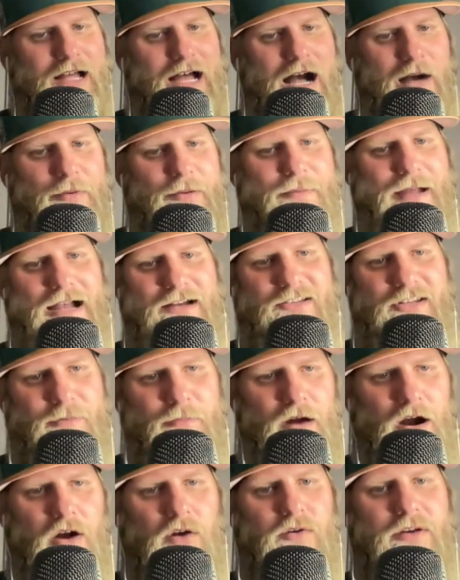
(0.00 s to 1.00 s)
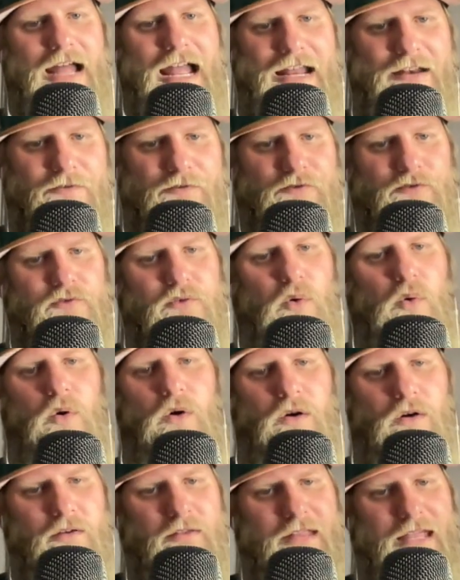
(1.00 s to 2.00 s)
I'll be back tomorrow night
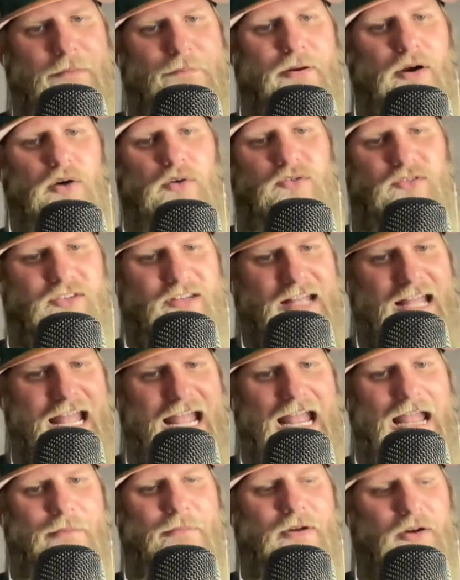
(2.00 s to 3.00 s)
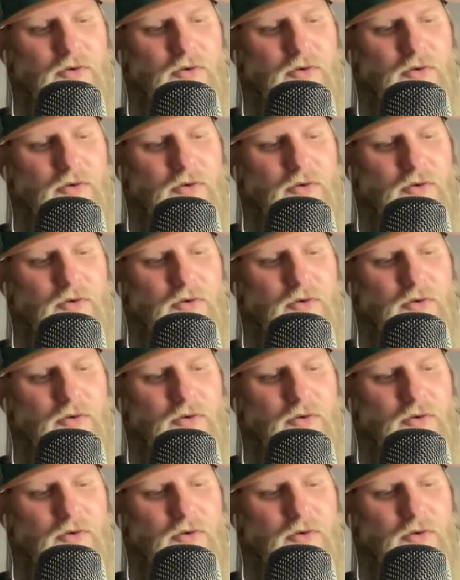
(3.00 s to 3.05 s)
for the post-game